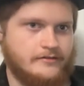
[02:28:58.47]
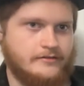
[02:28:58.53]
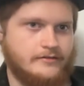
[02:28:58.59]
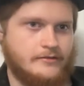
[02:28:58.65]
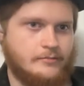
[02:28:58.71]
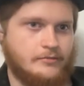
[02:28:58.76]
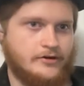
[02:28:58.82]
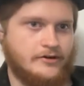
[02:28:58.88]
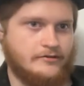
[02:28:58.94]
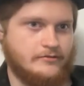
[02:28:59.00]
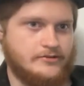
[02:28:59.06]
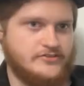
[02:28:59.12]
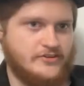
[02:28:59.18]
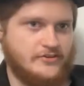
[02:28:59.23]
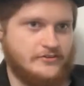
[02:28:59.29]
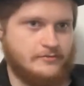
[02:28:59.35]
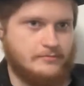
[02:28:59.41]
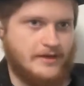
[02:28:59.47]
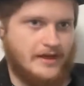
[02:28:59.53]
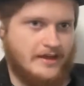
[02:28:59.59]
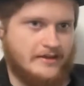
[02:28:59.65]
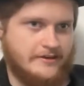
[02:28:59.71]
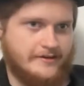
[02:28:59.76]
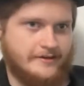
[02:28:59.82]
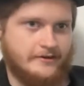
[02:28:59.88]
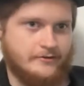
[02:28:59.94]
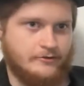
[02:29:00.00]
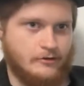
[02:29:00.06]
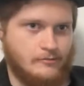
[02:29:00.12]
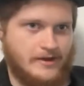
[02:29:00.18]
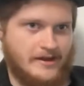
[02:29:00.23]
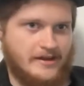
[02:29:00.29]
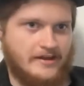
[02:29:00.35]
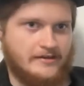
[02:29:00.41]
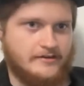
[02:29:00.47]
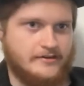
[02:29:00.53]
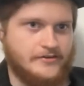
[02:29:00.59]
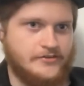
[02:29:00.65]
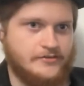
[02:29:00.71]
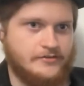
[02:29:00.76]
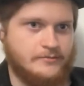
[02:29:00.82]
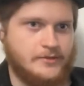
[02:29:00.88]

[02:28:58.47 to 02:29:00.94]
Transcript: the printer, which is back here where my hand is.